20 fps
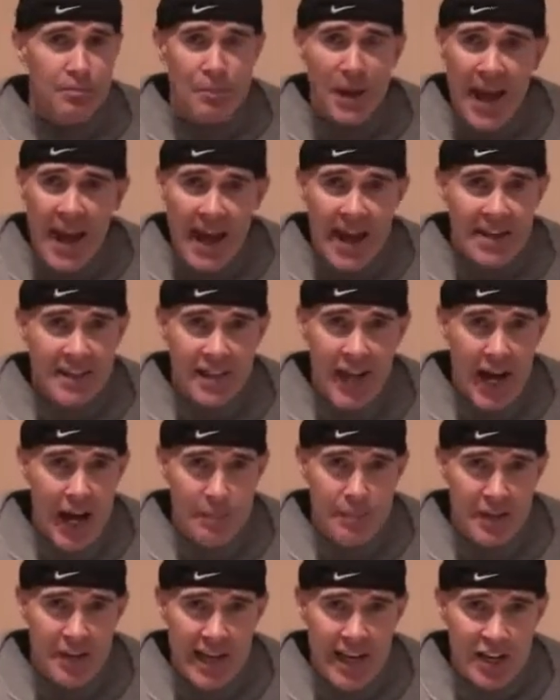Bad
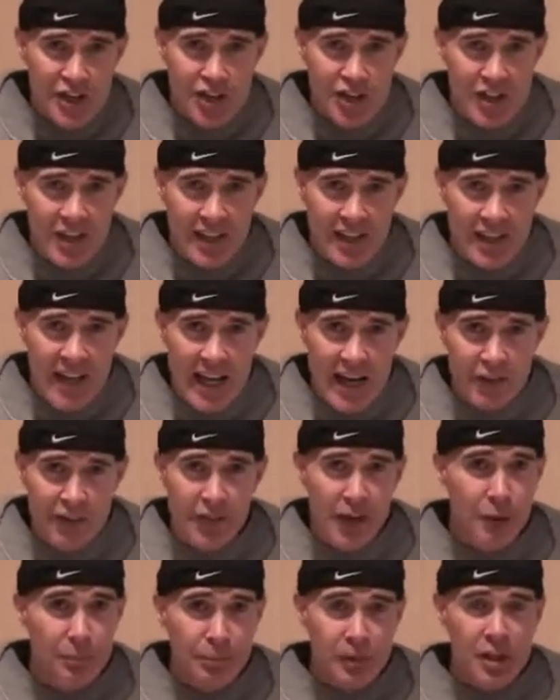combination in the
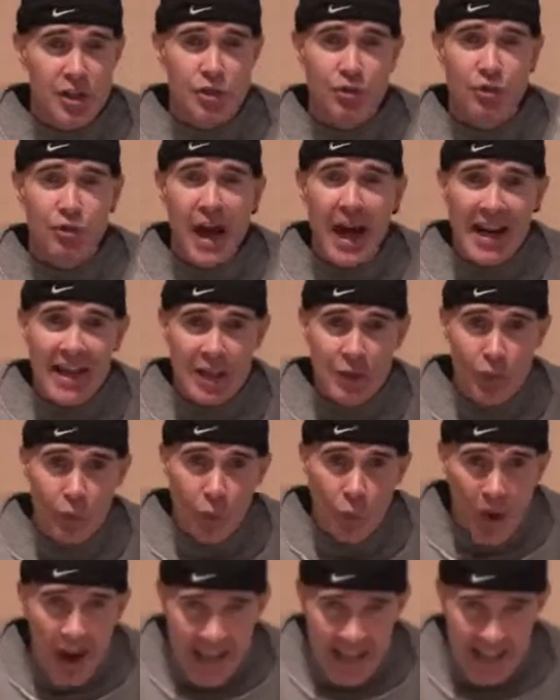NFL. Plus, Roddy
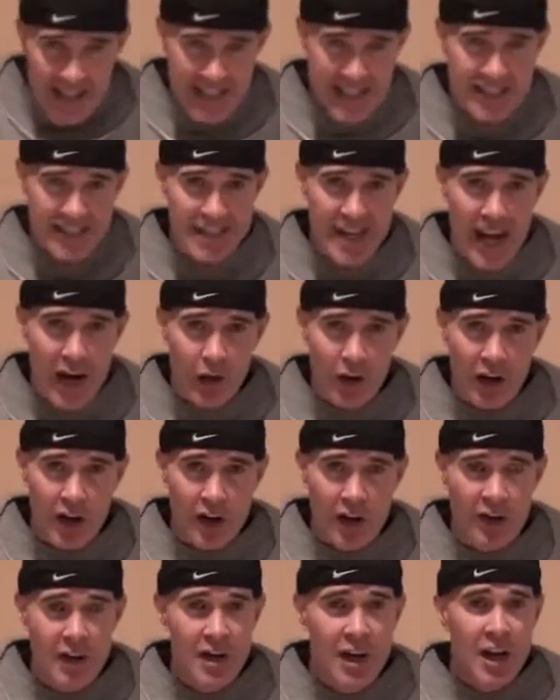White is now
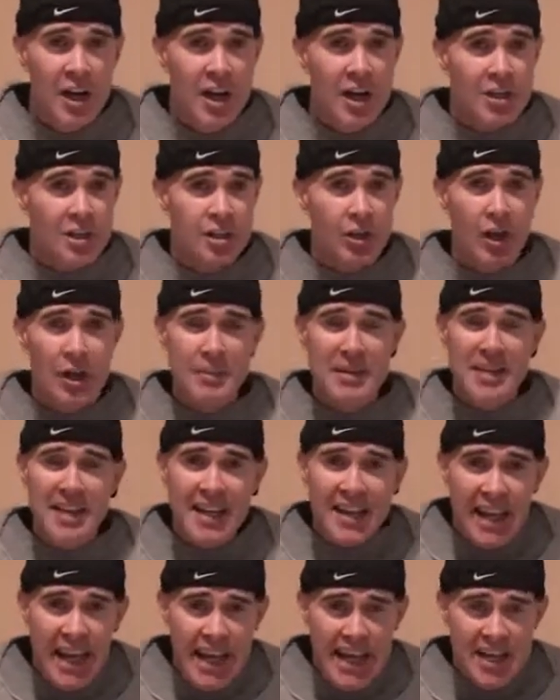hurt. So, I mean,
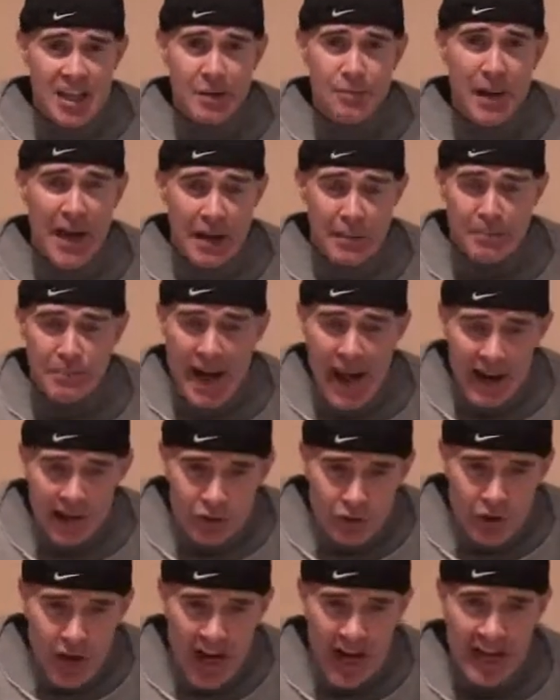you can't expect
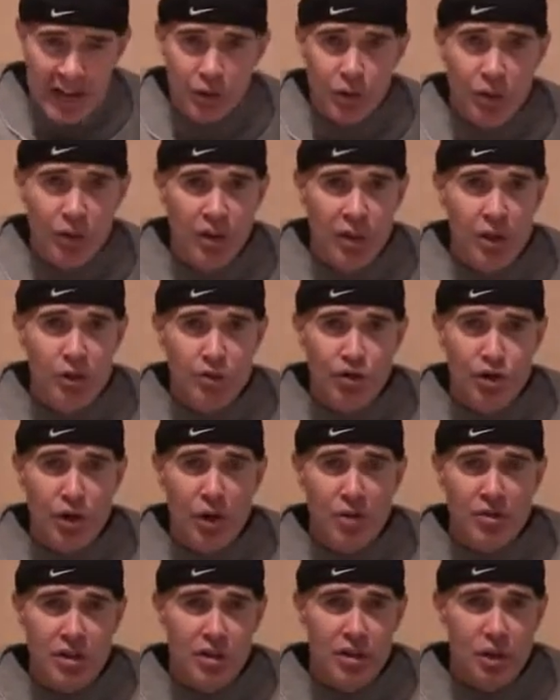Matt Ryan, Julio
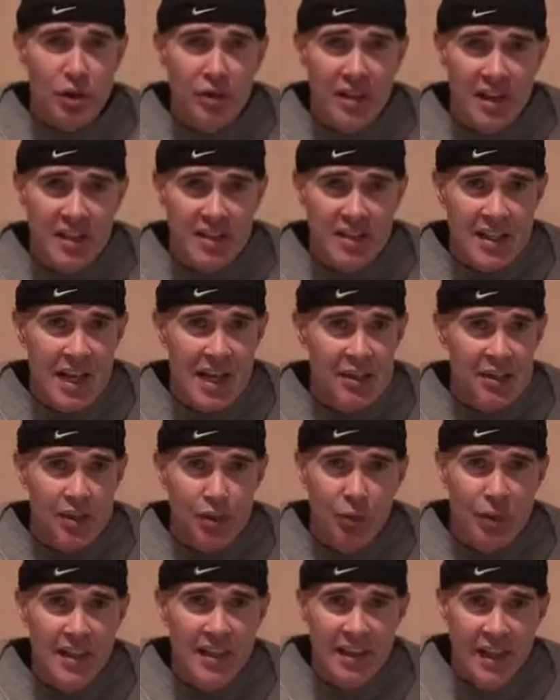Jones, and Tony Gonzalez
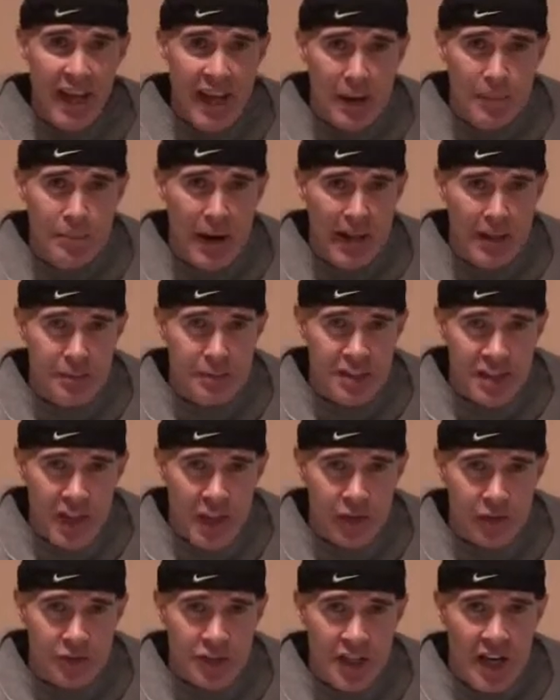to win the game by
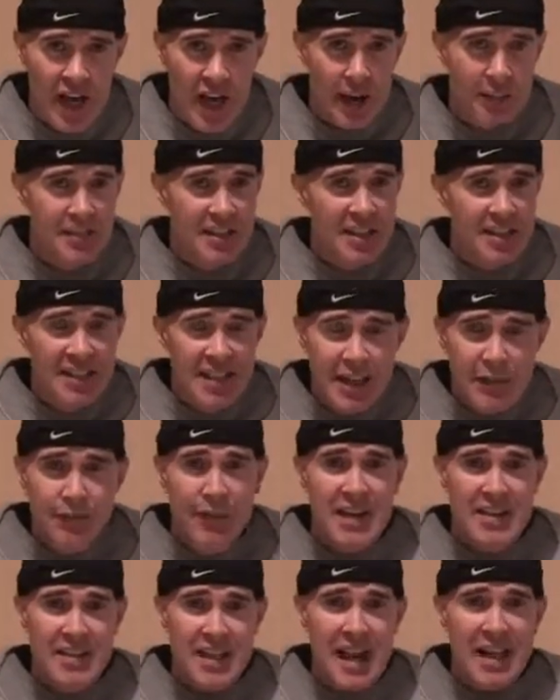themselves. I mean, the
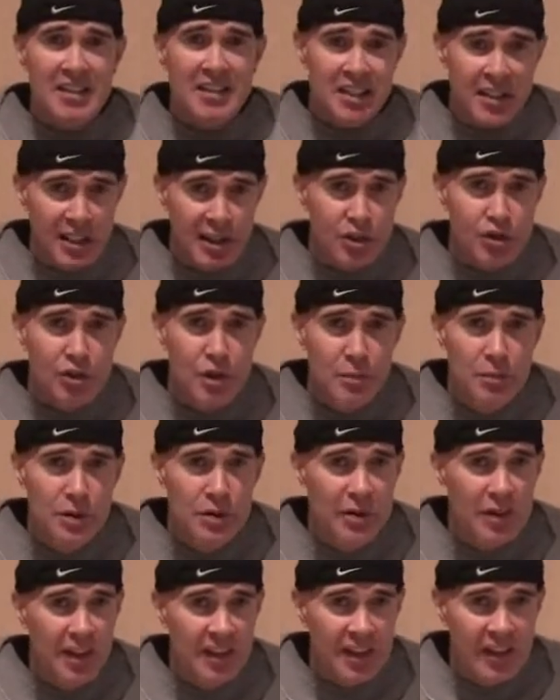defense has to
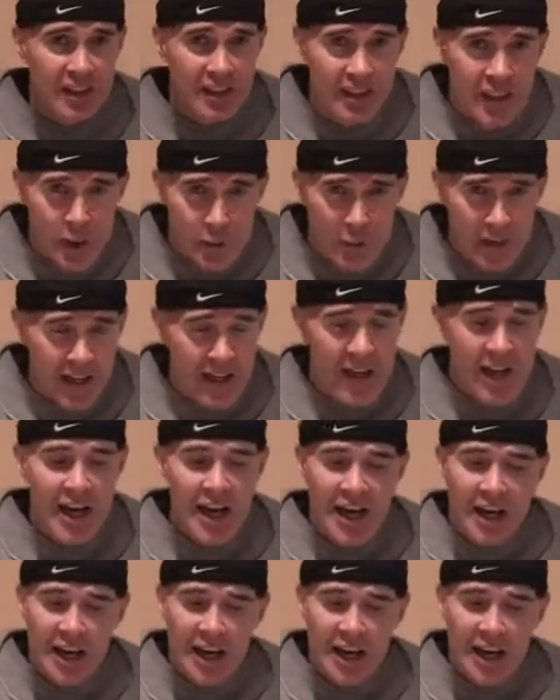contribute a little bit.